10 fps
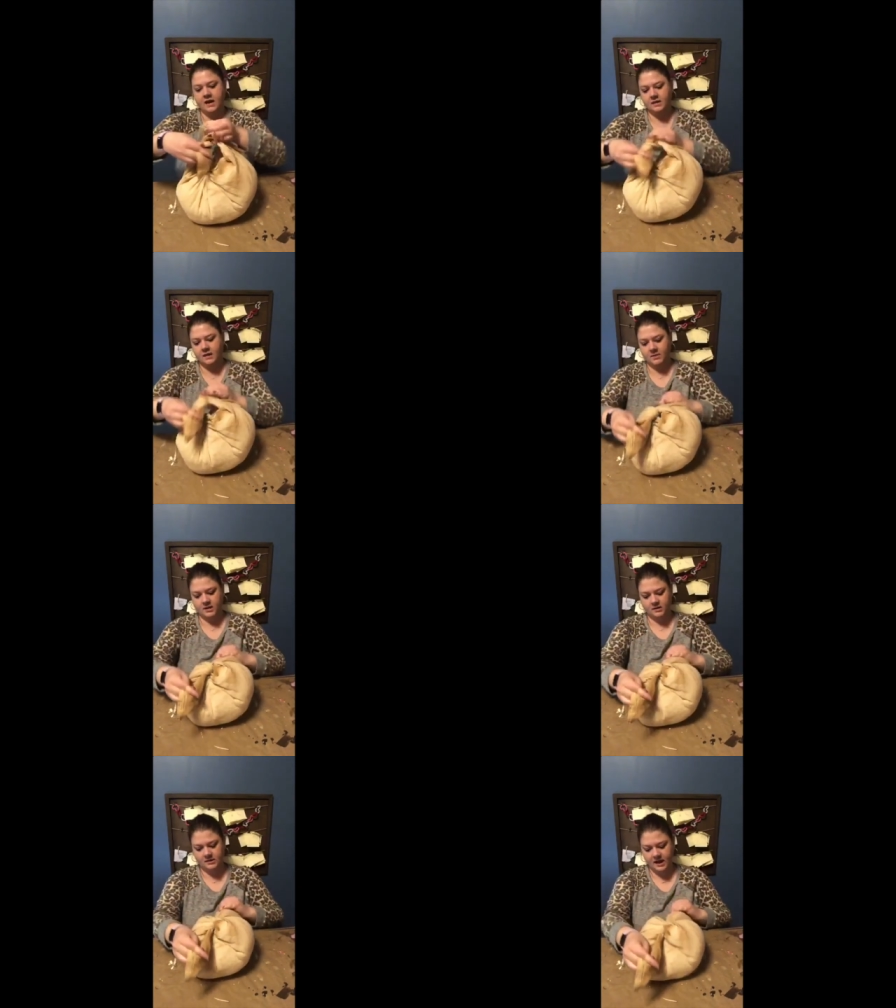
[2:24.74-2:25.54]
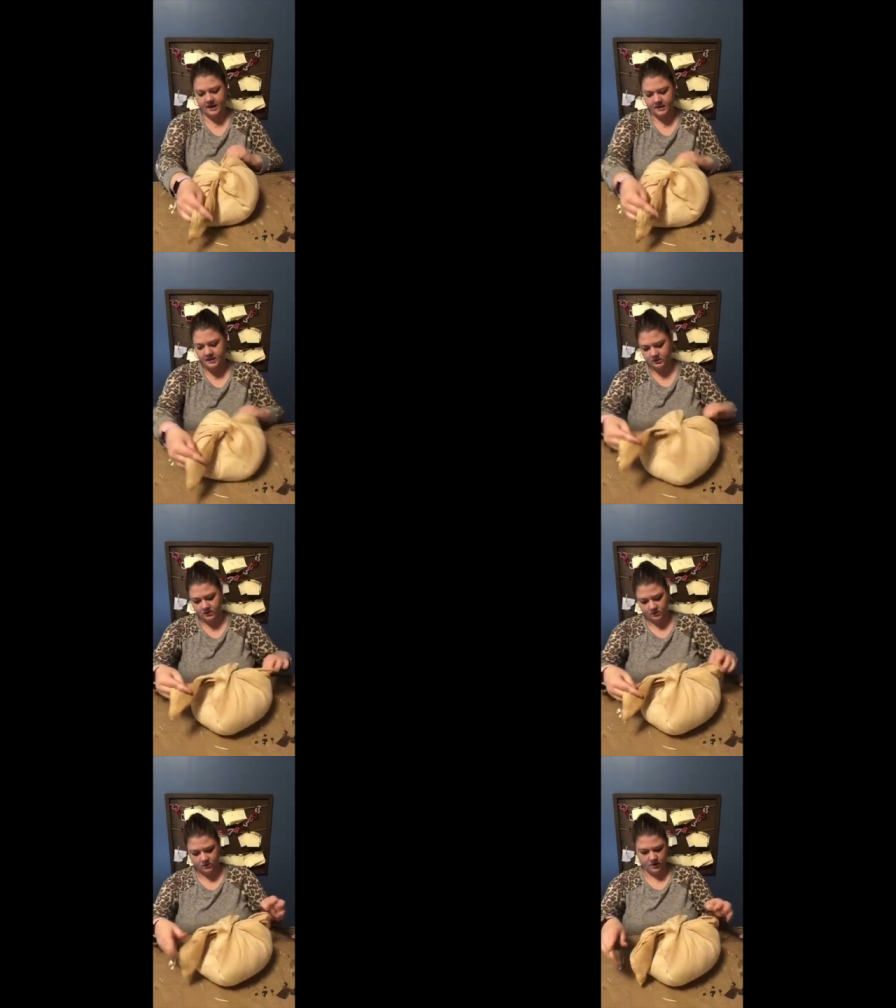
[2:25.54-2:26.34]
and then I'm going to tie these
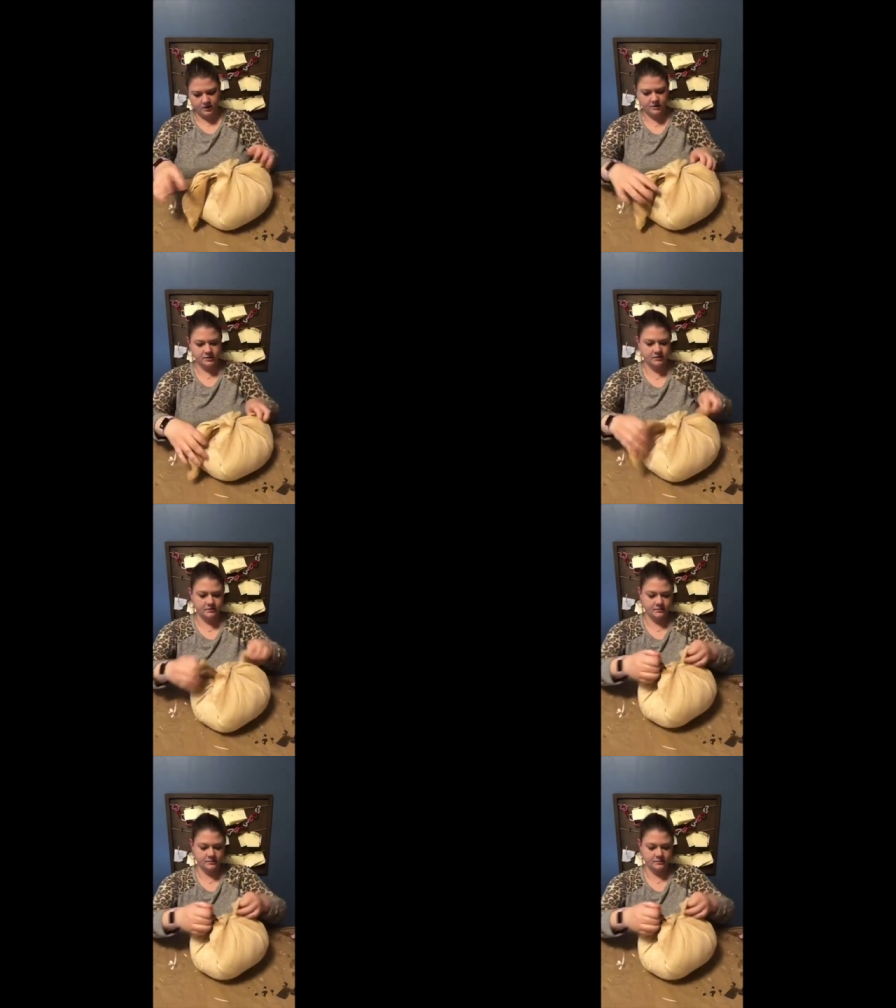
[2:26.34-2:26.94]
two corners.